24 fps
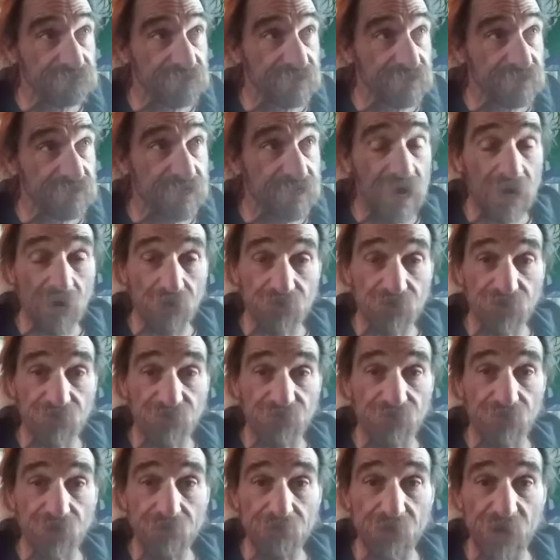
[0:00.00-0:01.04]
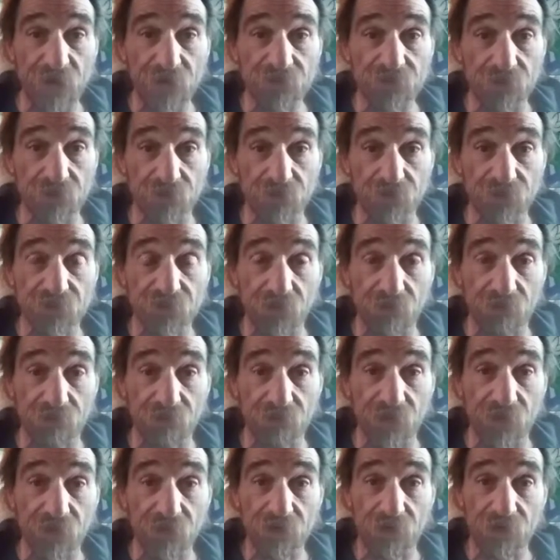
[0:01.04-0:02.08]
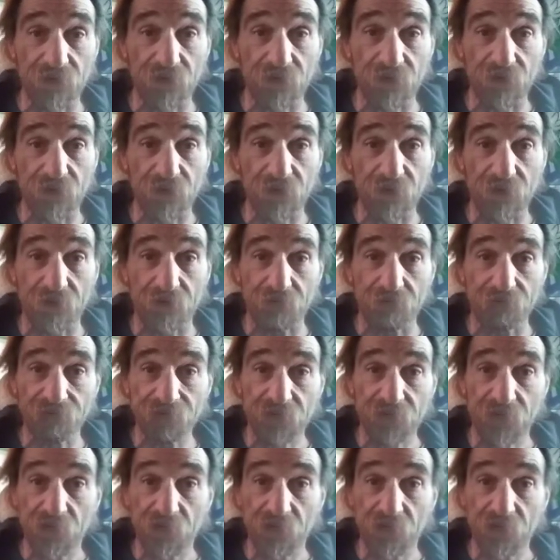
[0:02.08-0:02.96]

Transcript: The guy was a Freemason or something, man.